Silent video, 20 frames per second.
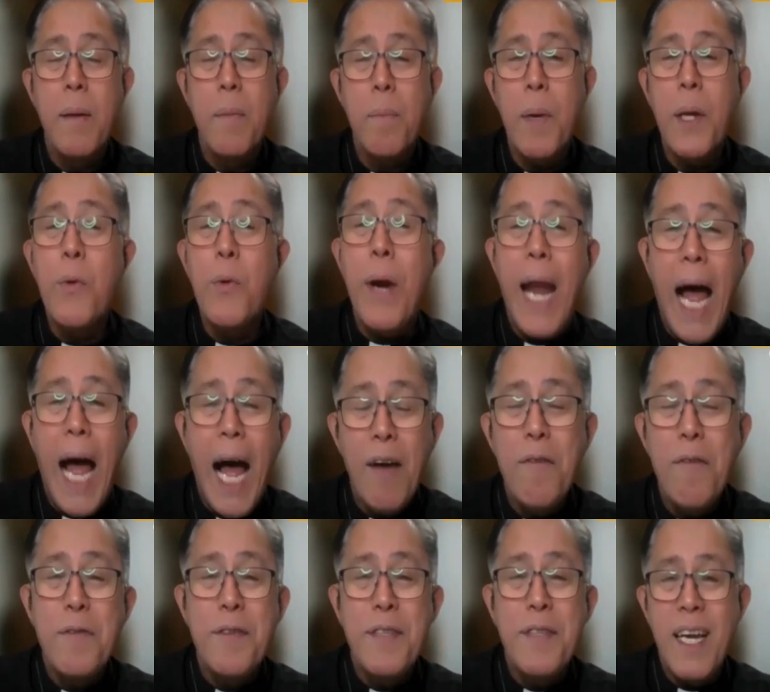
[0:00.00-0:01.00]
But we're
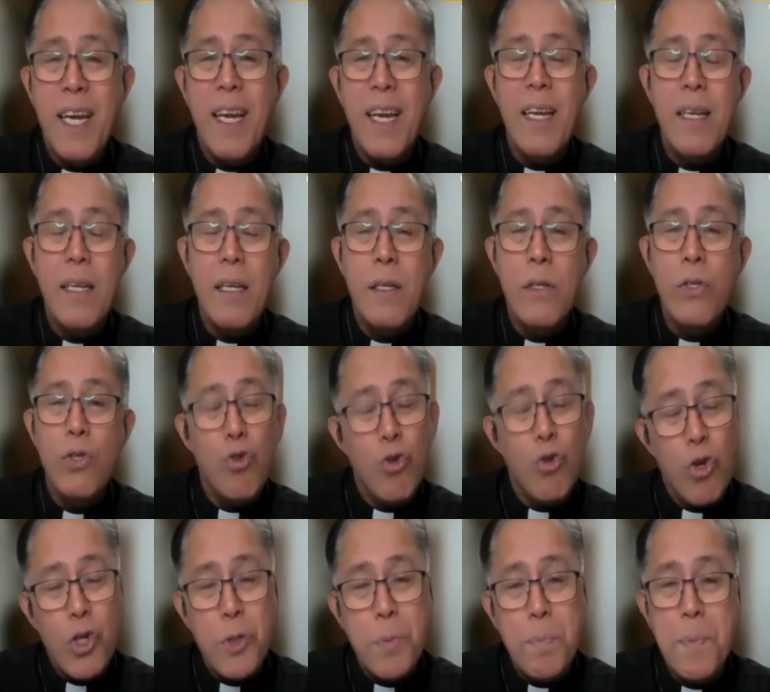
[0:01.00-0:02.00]
after to
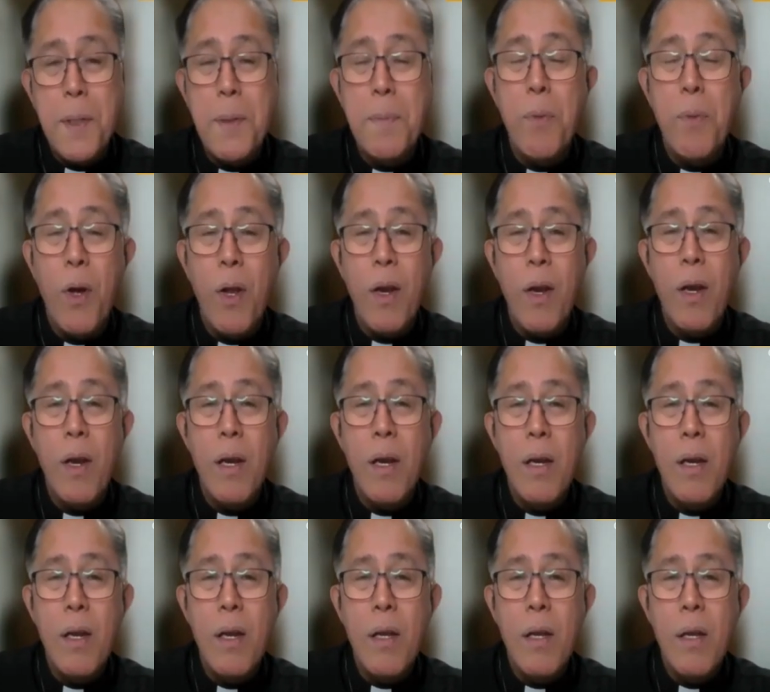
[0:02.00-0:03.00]
those people
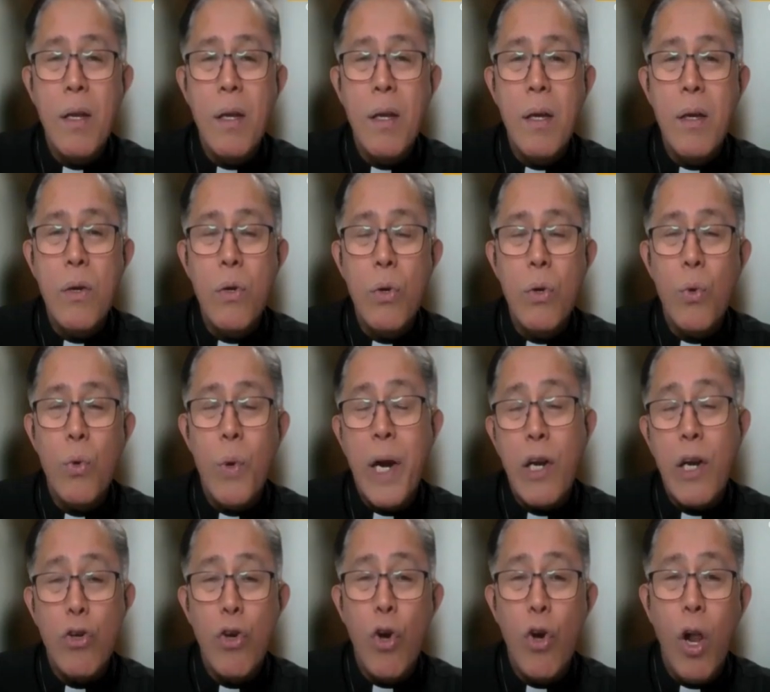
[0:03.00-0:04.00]
who are
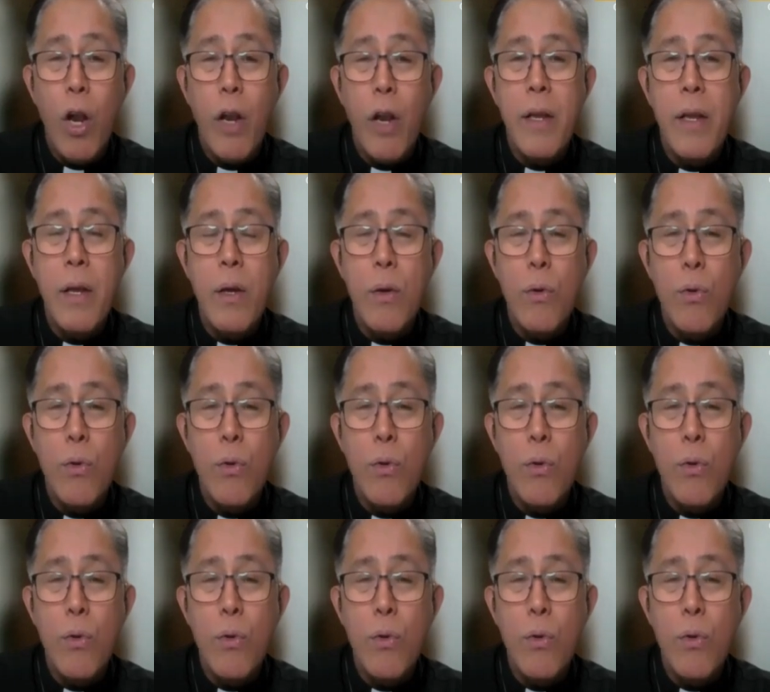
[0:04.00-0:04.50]
called